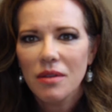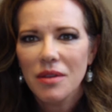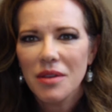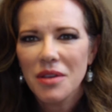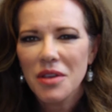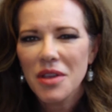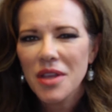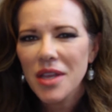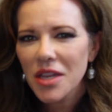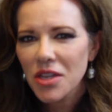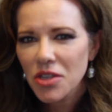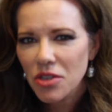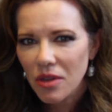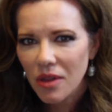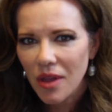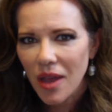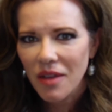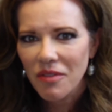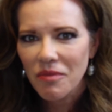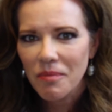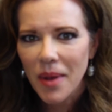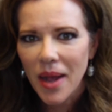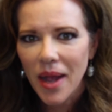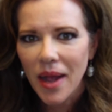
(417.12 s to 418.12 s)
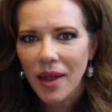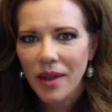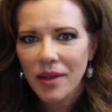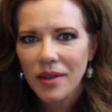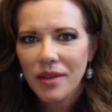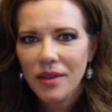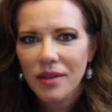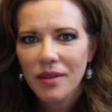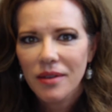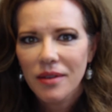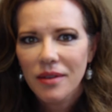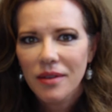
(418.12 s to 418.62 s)
you can get your life back,
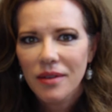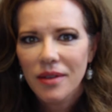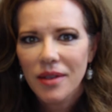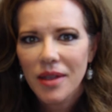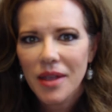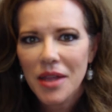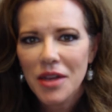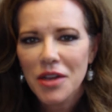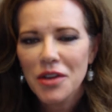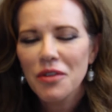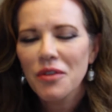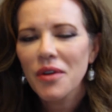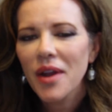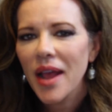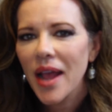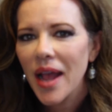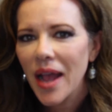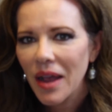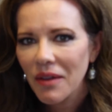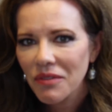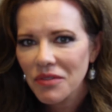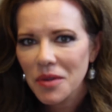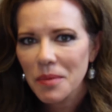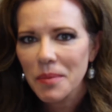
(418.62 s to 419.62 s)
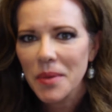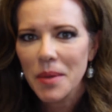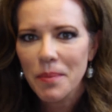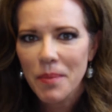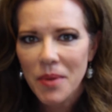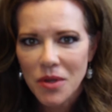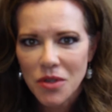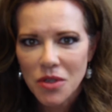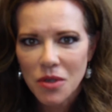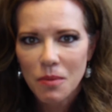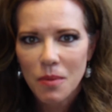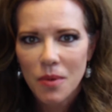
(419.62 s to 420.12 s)
and you don't have to be
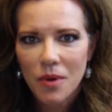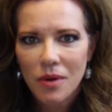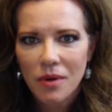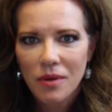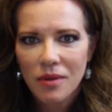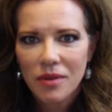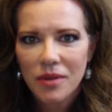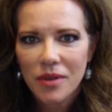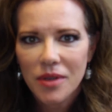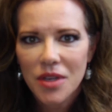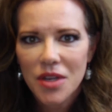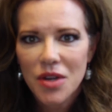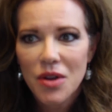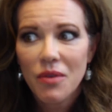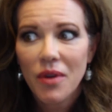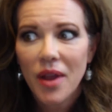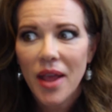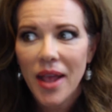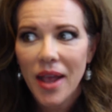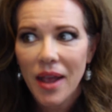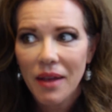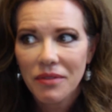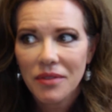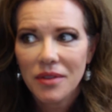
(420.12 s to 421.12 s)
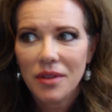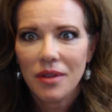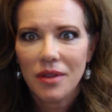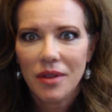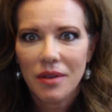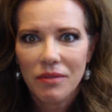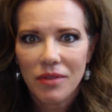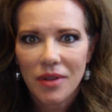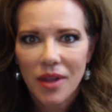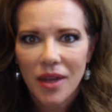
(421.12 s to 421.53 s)
miserable. You don't have to live